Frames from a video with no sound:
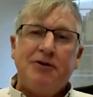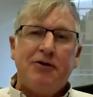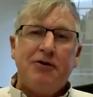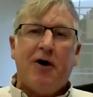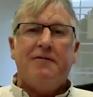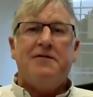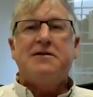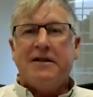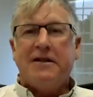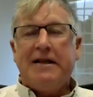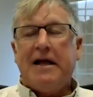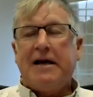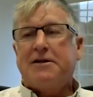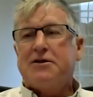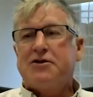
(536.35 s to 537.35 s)
you'd obviously
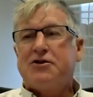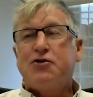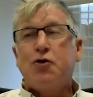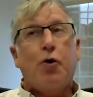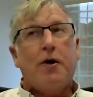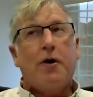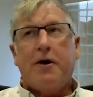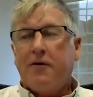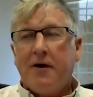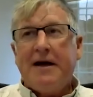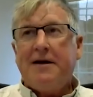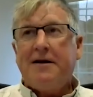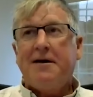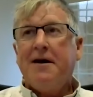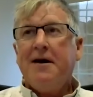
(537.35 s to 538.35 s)
like to store it
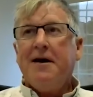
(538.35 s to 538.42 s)
right